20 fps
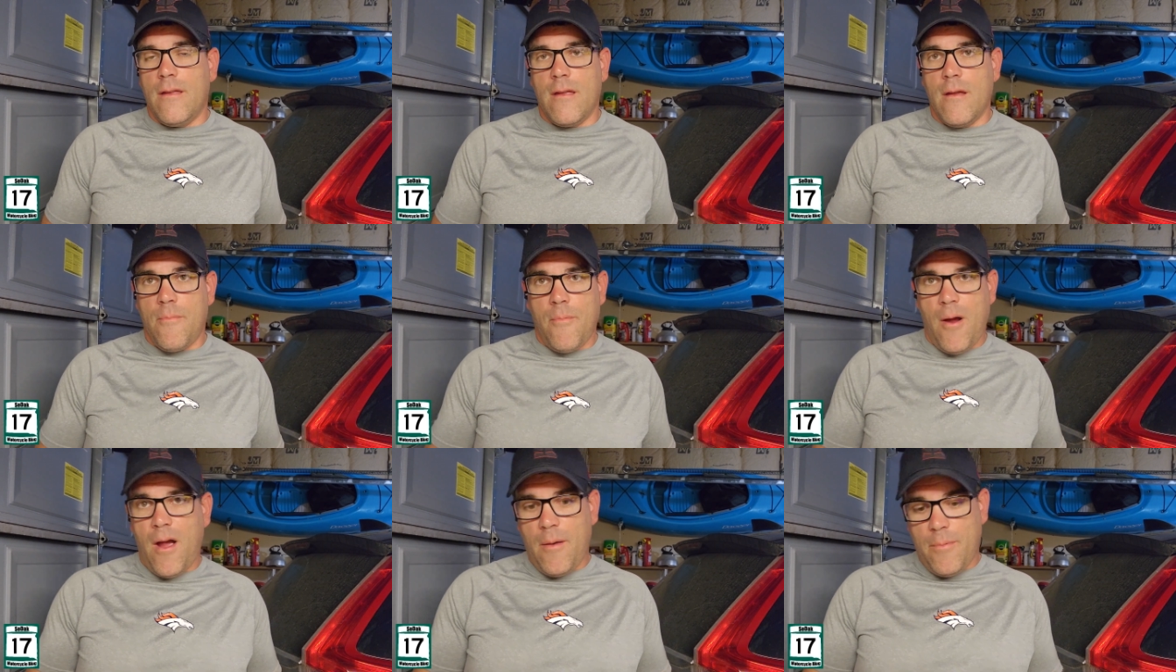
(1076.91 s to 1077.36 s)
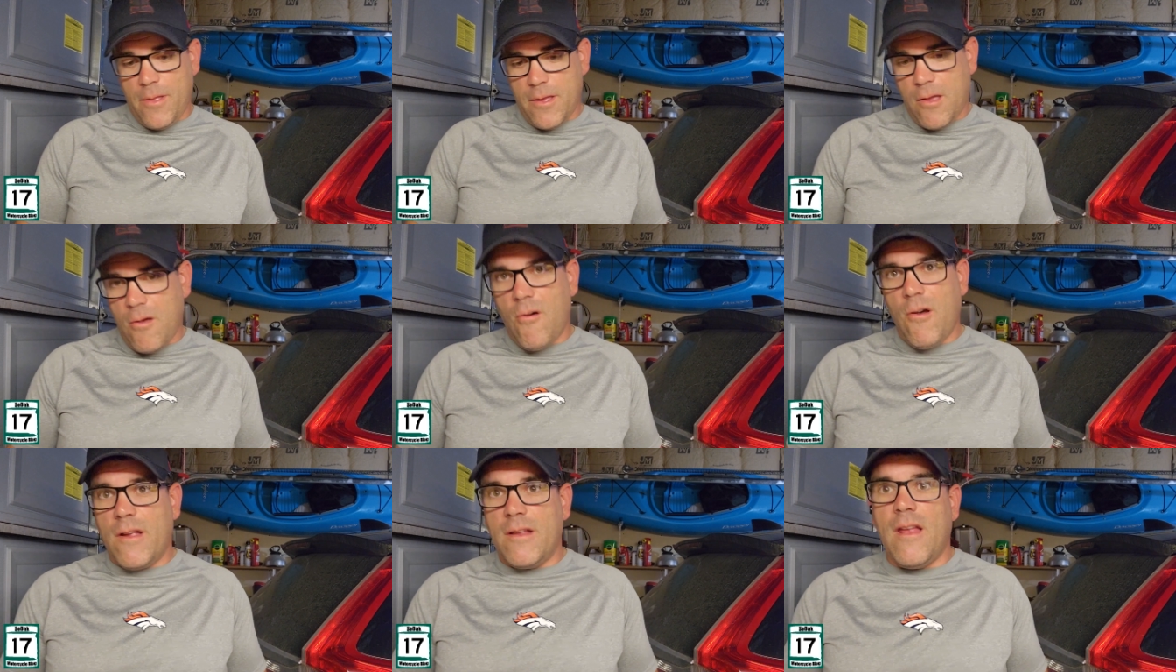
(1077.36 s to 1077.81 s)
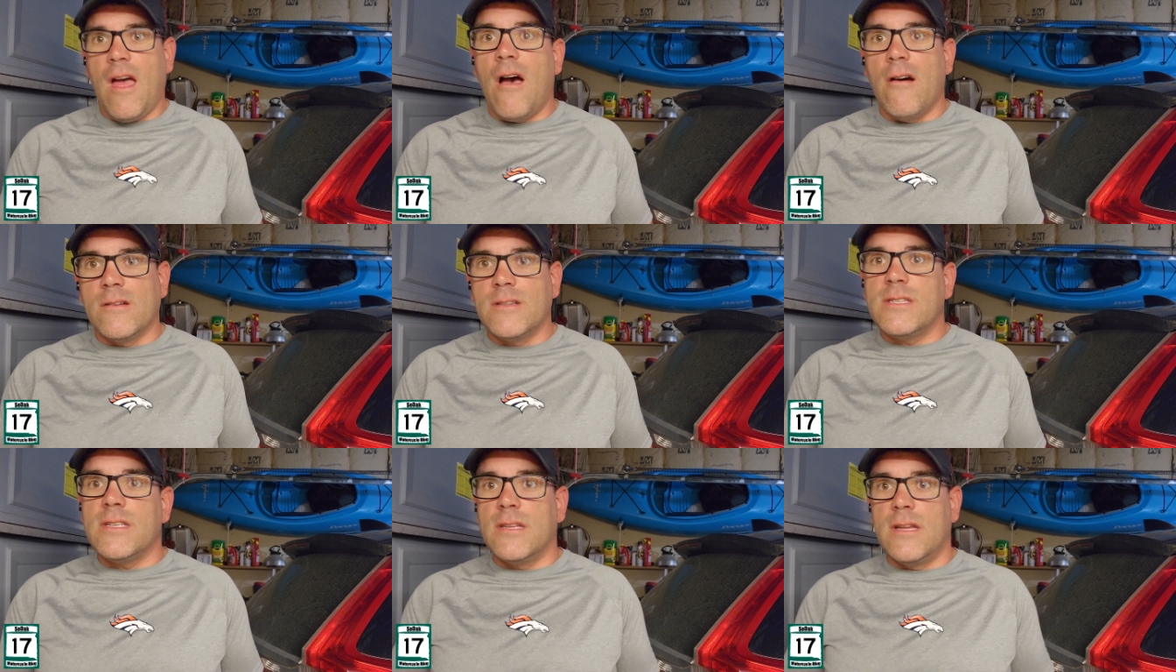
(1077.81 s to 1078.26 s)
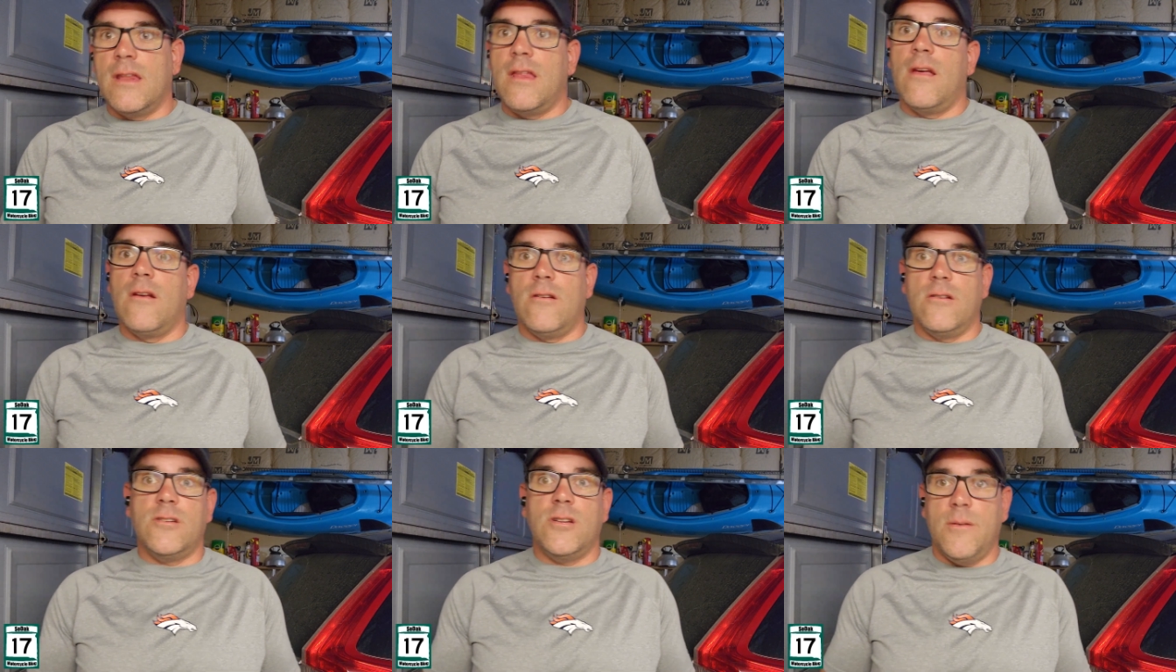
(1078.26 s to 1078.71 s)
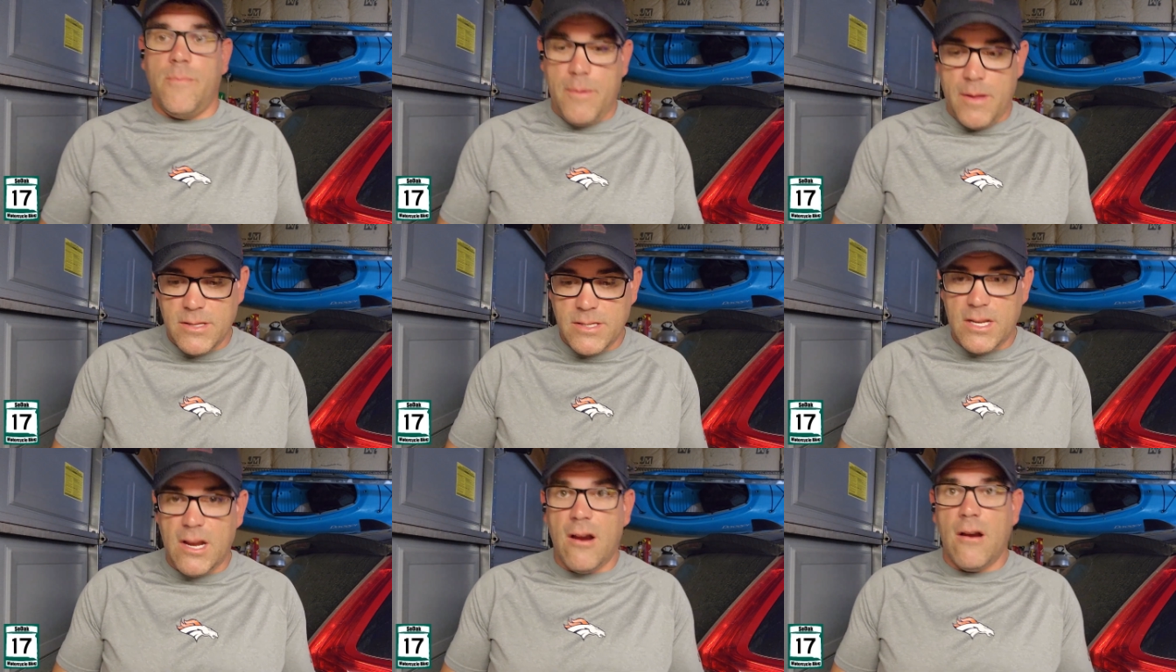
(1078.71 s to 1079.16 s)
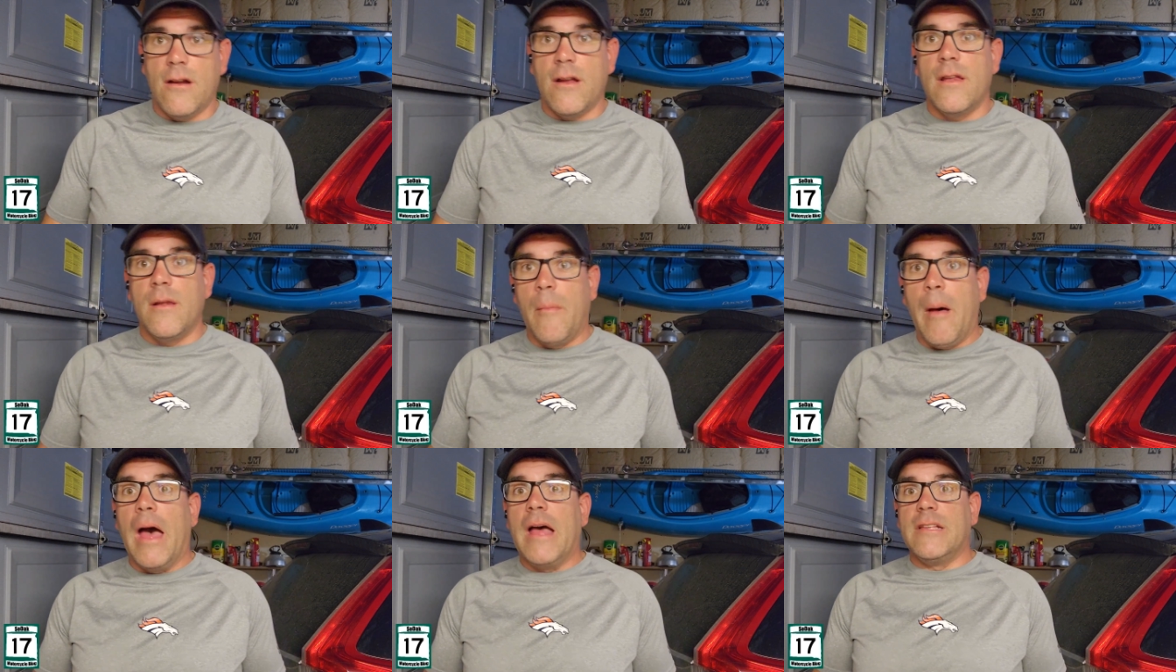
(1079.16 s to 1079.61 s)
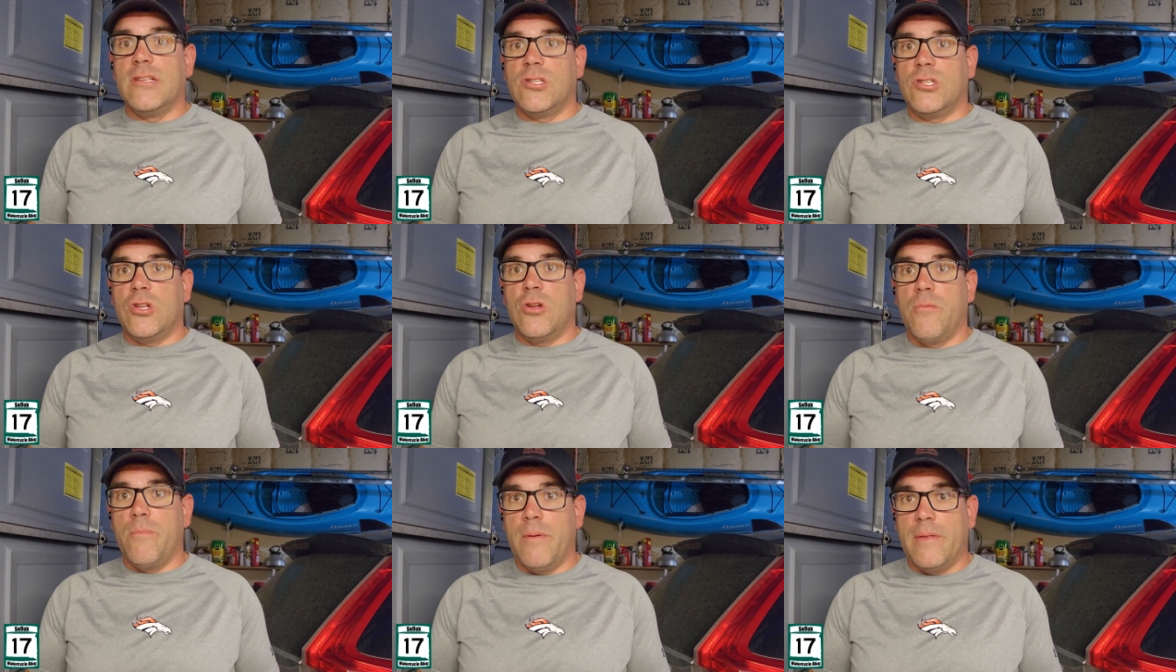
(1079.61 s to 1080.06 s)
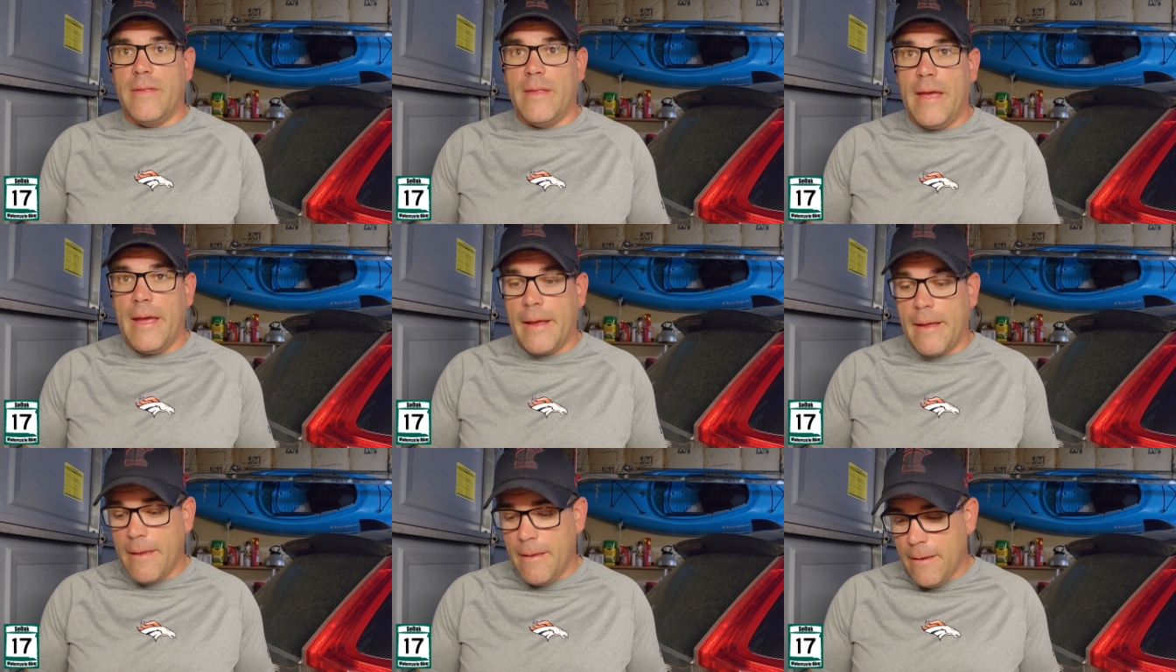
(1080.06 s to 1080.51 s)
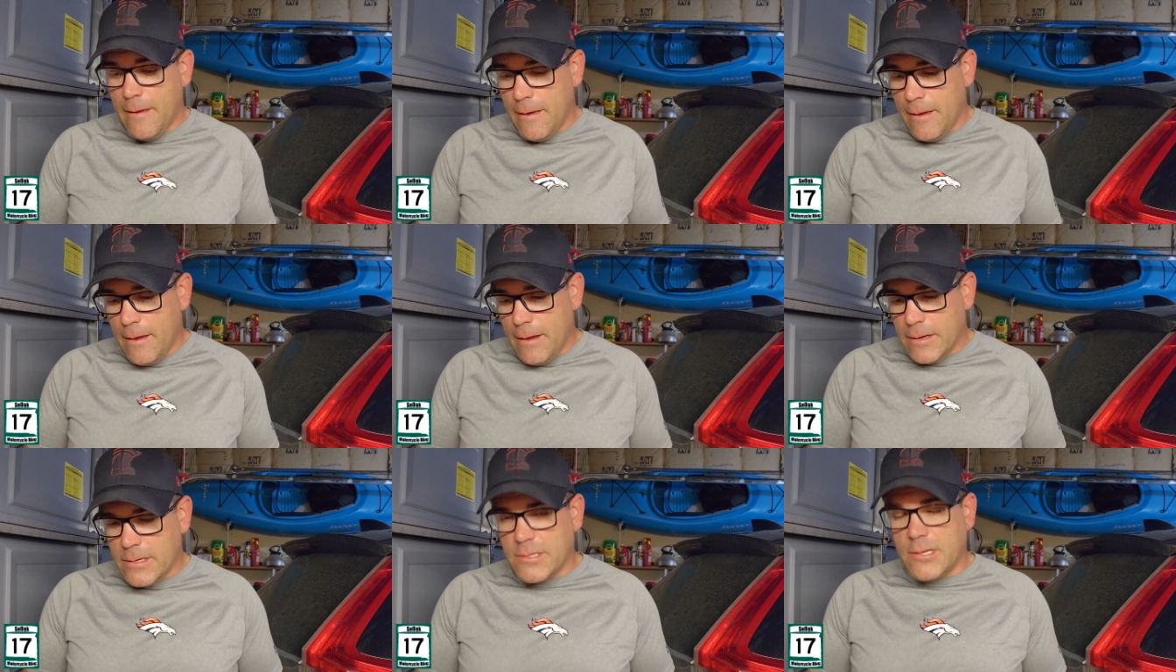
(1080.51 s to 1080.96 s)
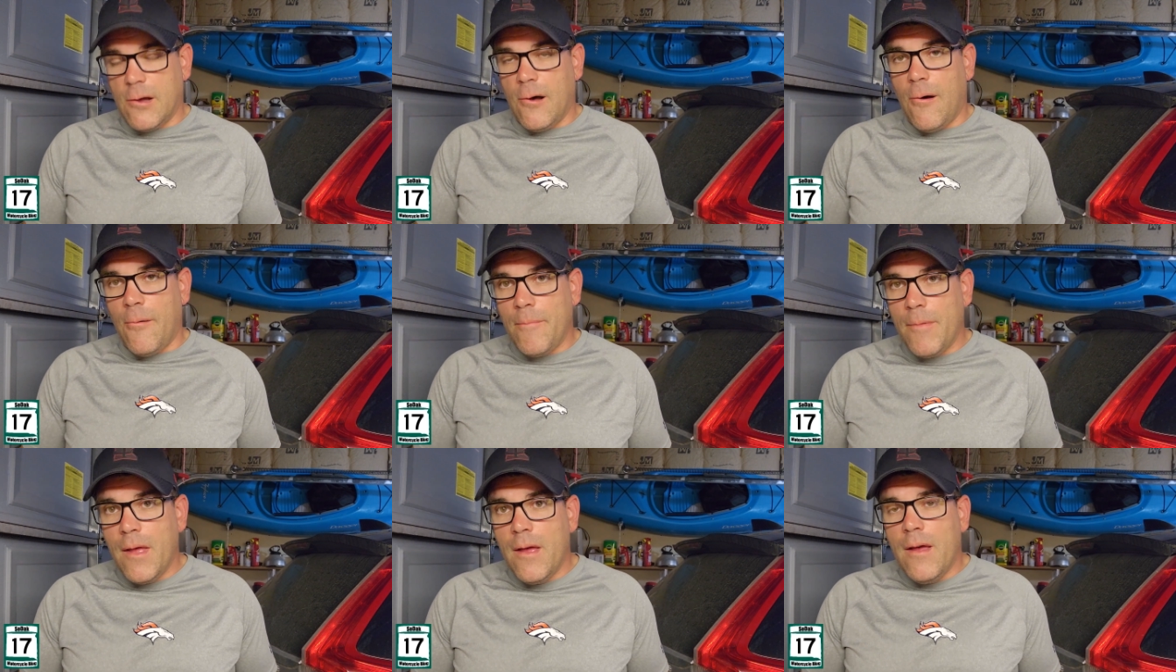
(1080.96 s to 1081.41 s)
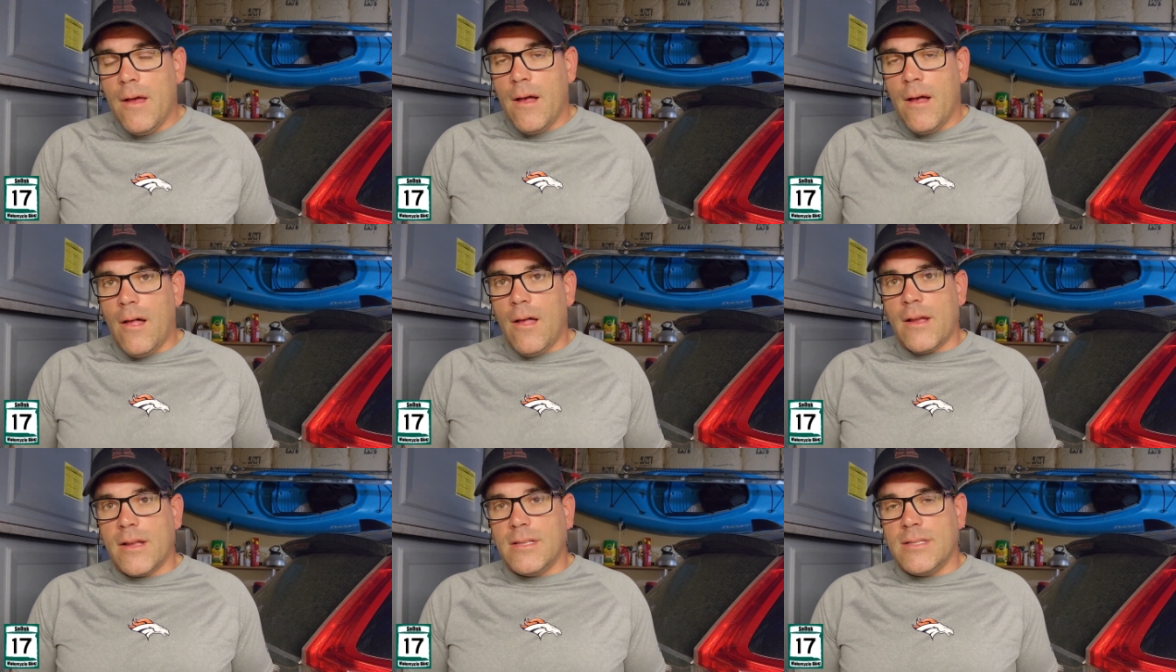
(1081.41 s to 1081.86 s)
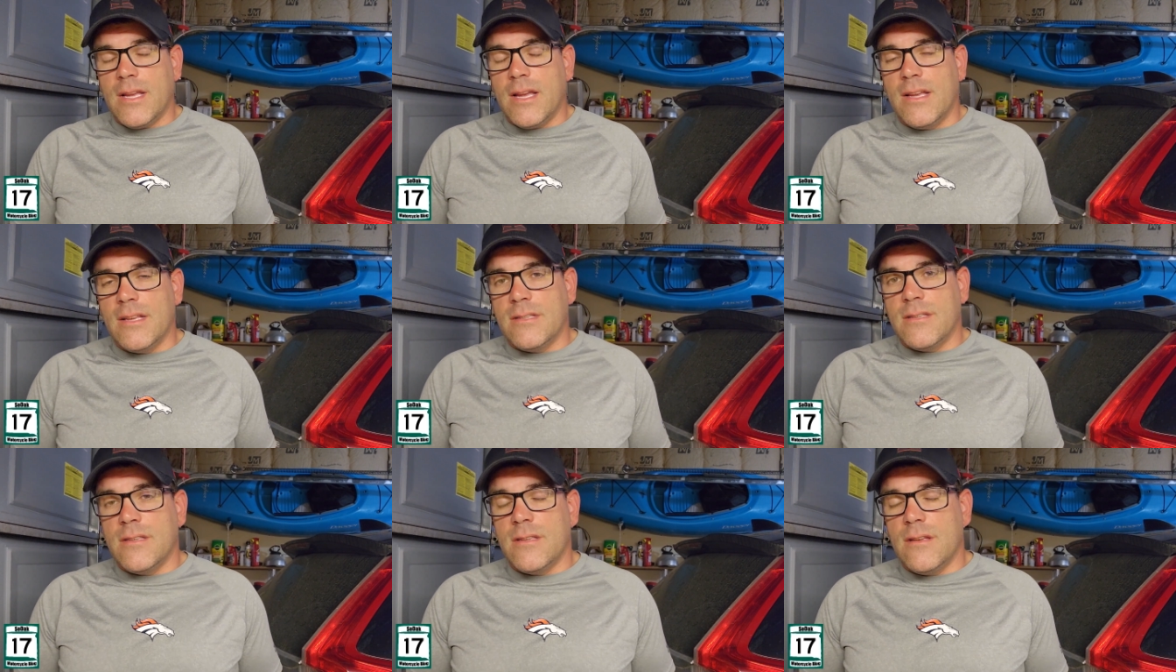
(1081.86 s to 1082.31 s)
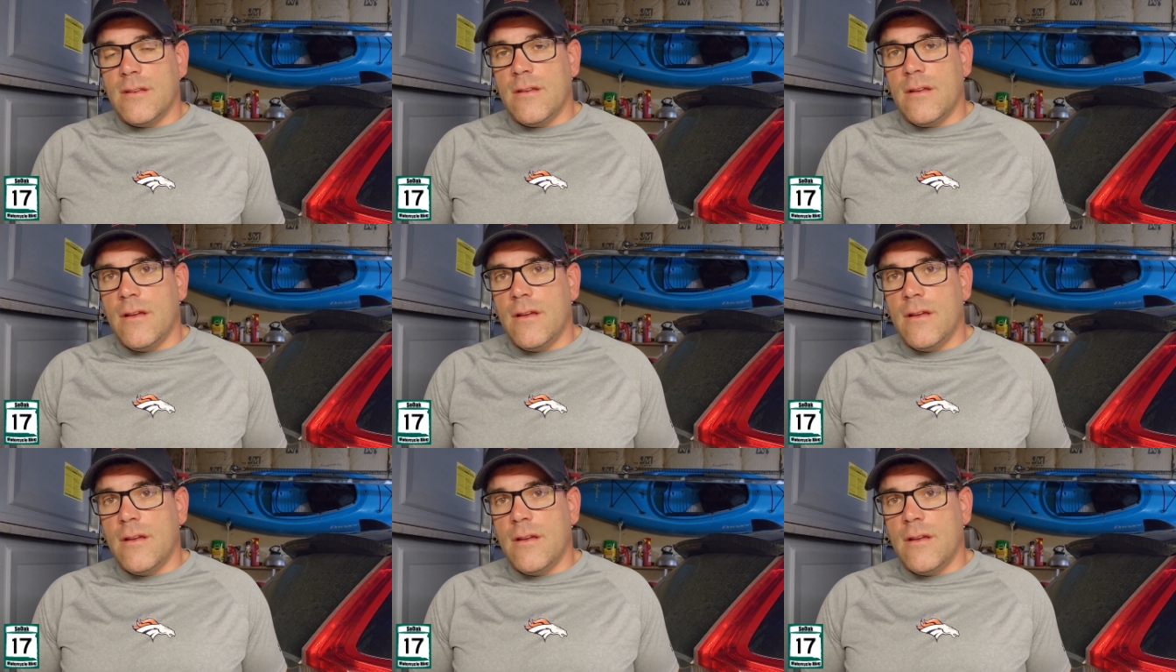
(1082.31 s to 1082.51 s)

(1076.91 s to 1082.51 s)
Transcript: you're probably going down to the dealership on Saturday to buy the stupid thing. So all I can say is,